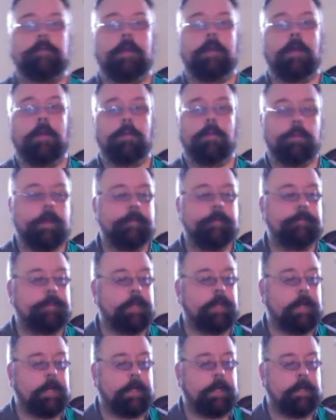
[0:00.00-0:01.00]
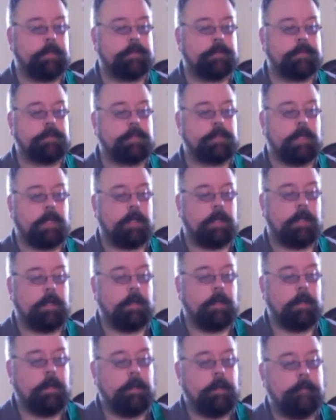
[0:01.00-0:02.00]
a riff that I used
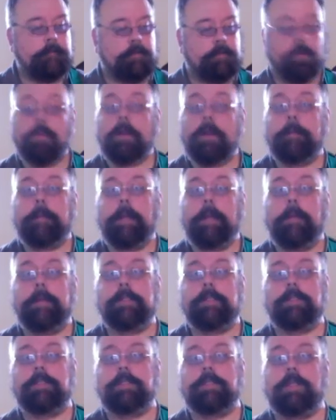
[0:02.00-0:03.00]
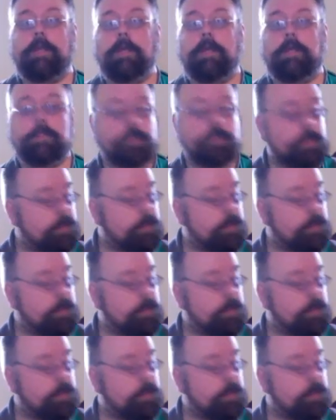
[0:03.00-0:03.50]
for one of my original songs.